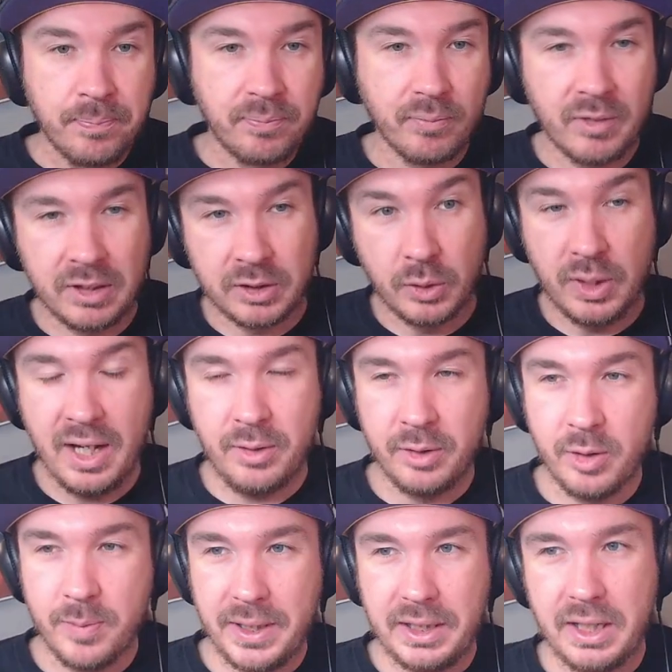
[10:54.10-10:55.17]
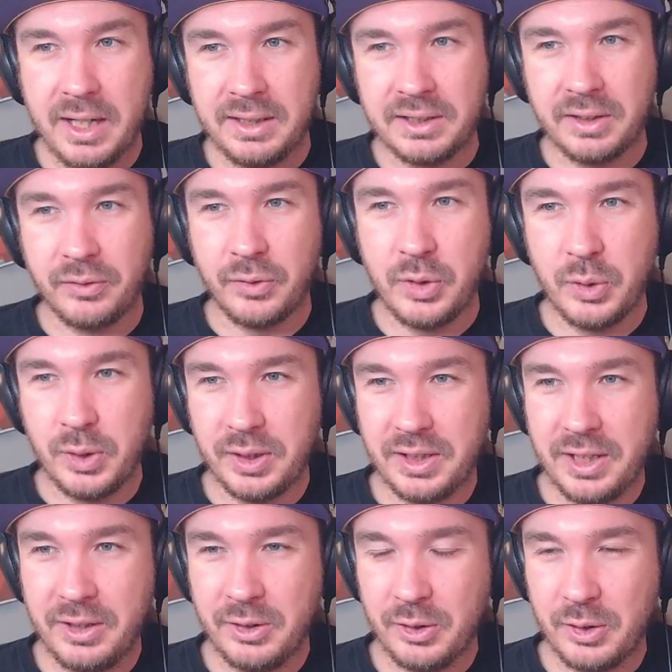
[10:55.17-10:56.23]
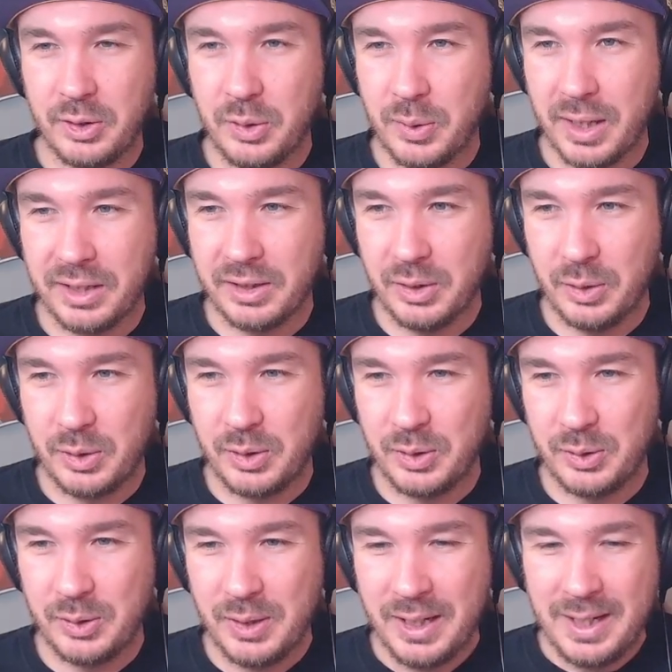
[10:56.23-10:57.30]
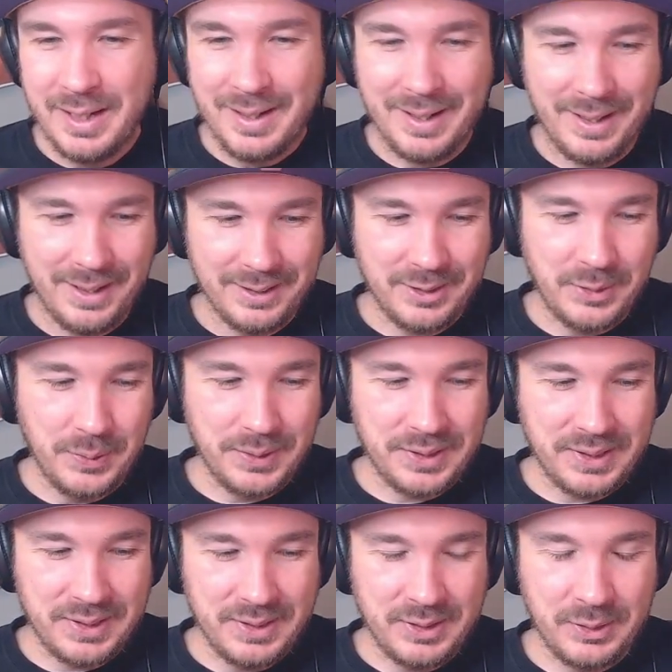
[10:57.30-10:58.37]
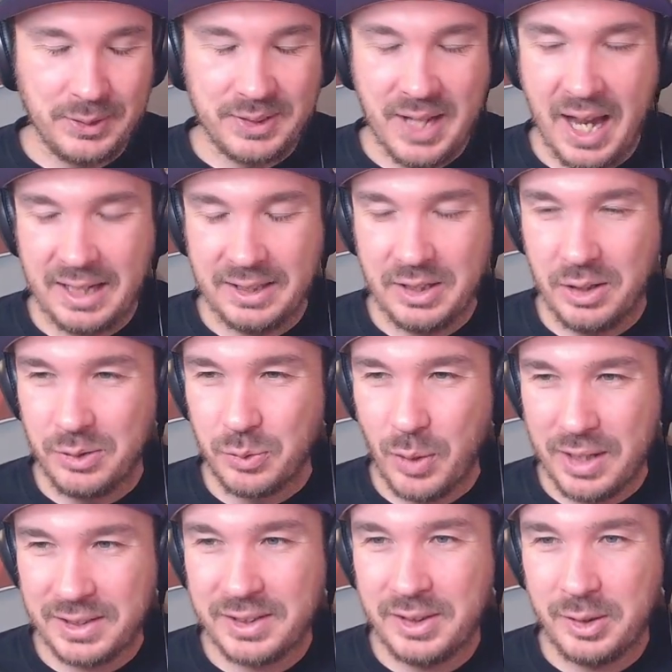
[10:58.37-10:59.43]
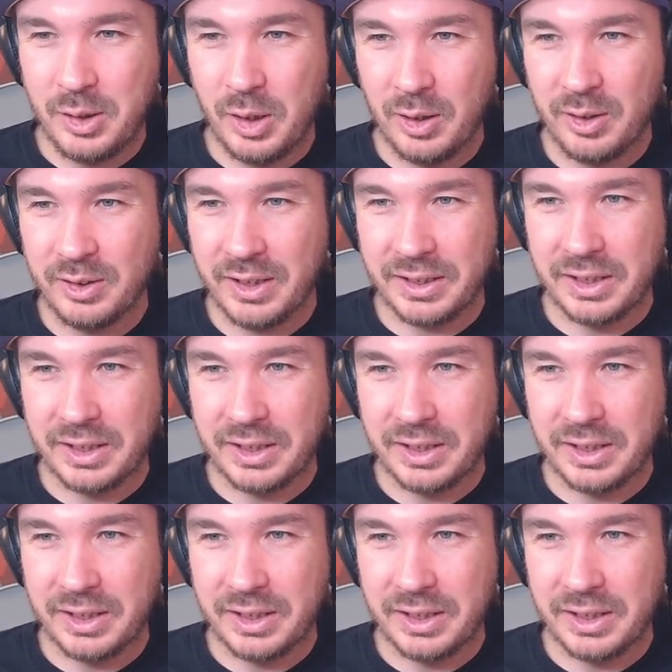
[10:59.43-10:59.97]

So that would have been nice if you could get your UI Goku to attack an unrested card like a